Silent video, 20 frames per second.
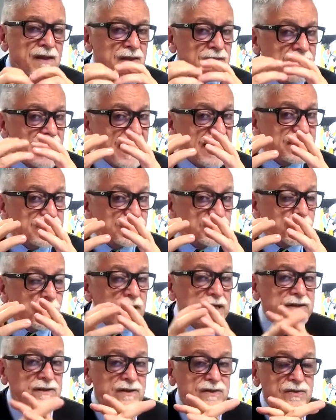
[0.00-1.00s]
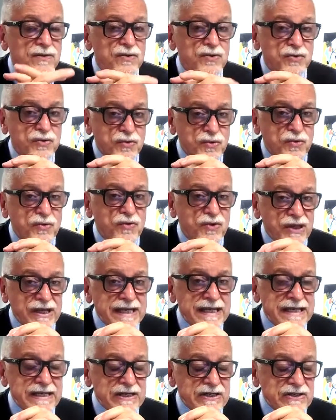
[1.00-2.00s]
That's what truth
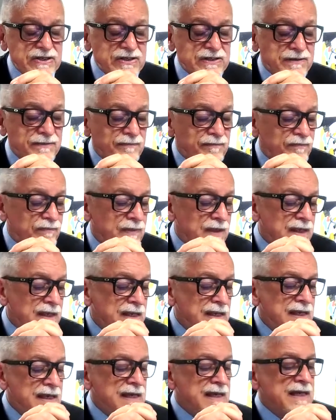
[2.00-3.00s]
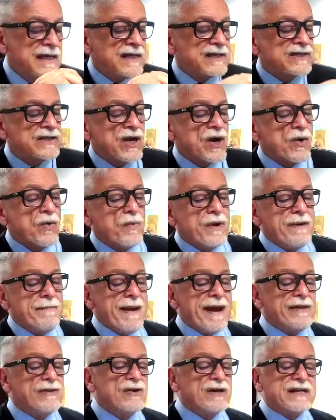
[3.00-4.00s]
is. So we
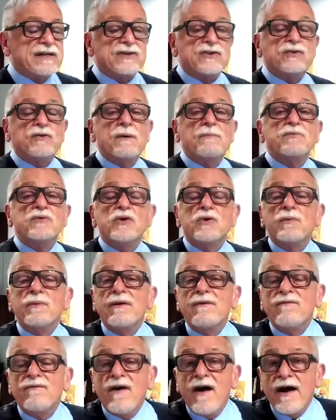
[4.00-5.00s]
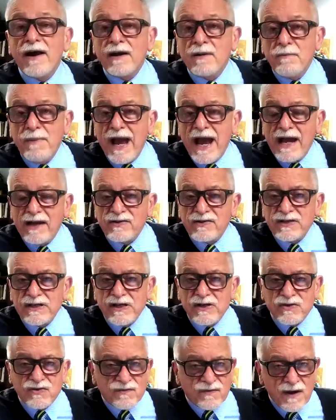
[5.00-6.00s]
may look at Scripture and we find a
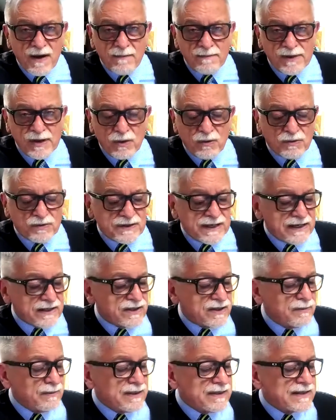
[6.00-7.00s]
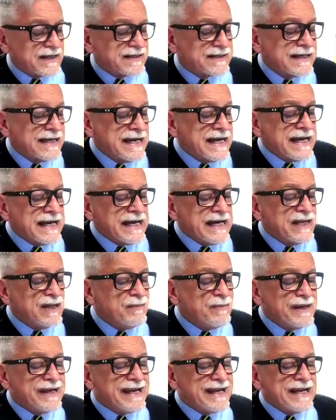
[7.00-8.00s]
passage from the Old Testament that says, in the
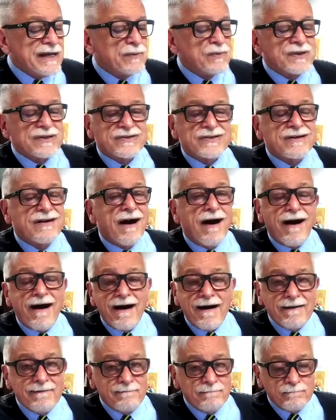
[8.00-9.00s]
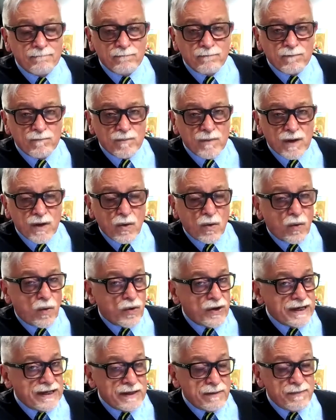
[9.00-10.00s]
beginning was God,
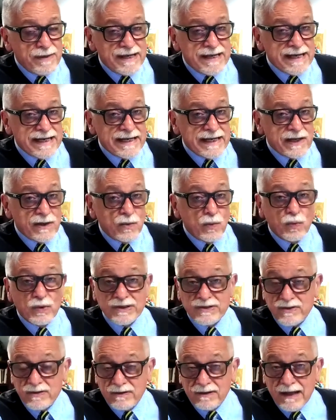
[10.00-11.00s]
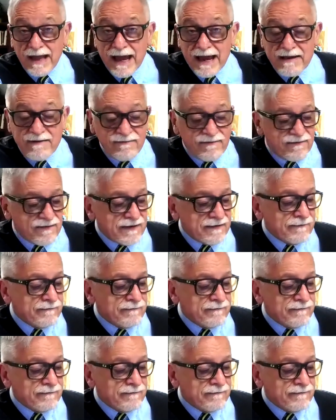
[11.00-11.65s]
or in the beginning was life,